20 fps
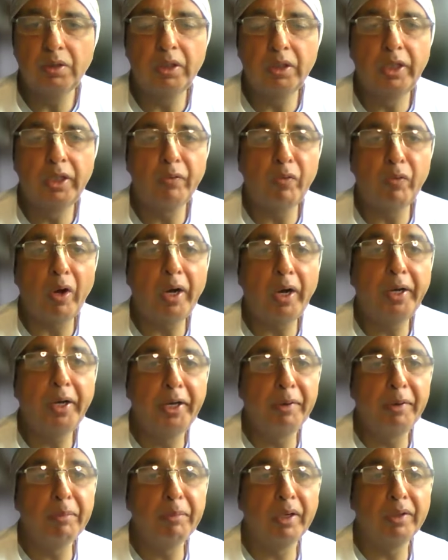the
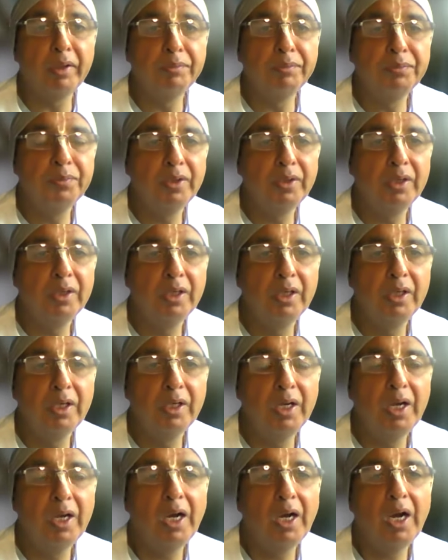divine demon.
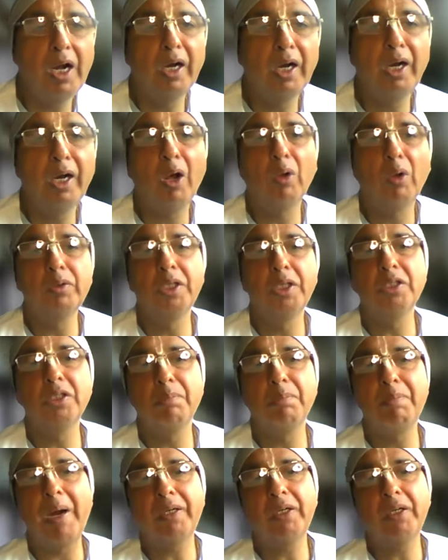And now there's
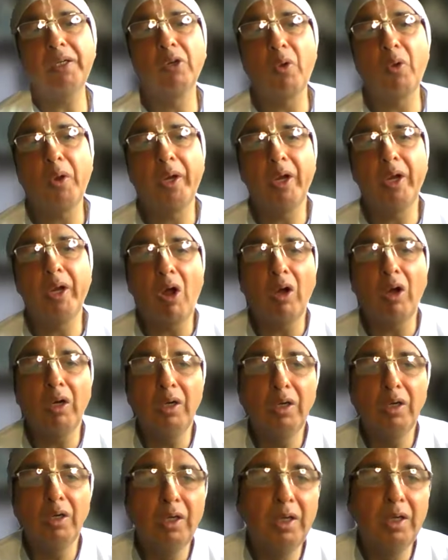a battle going
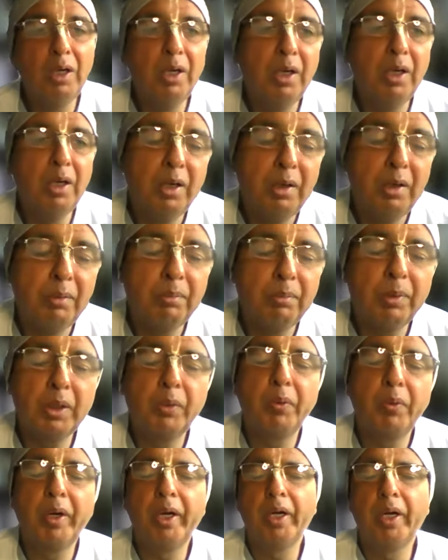on
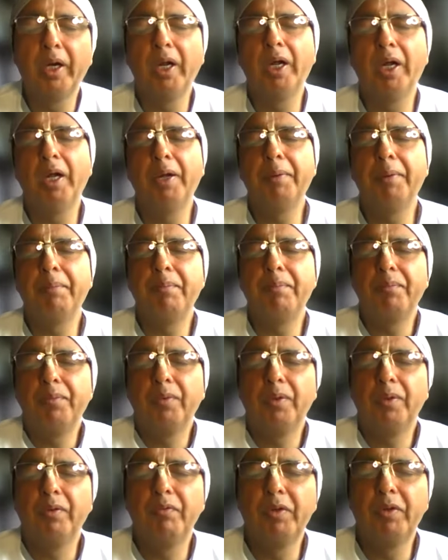between uh,
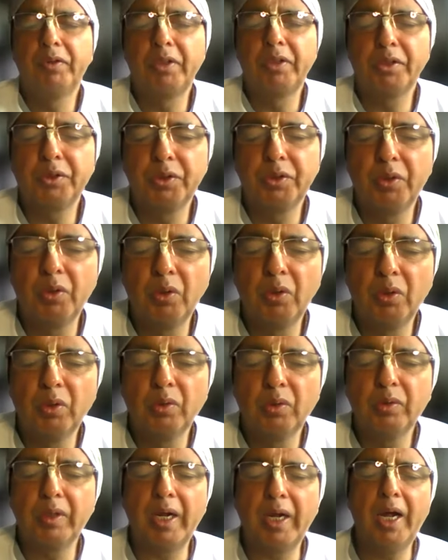
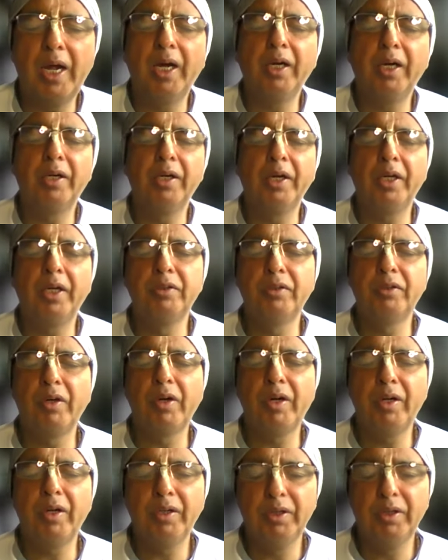Vritrasur and
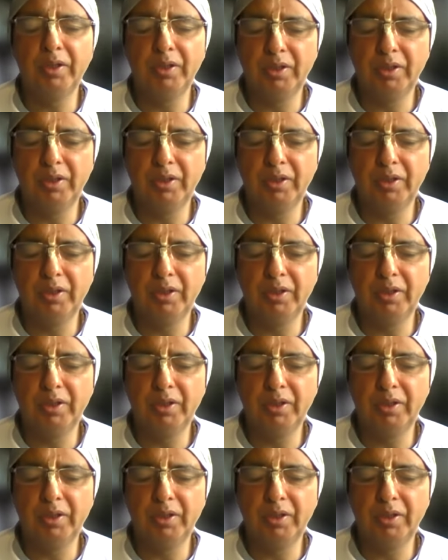Indra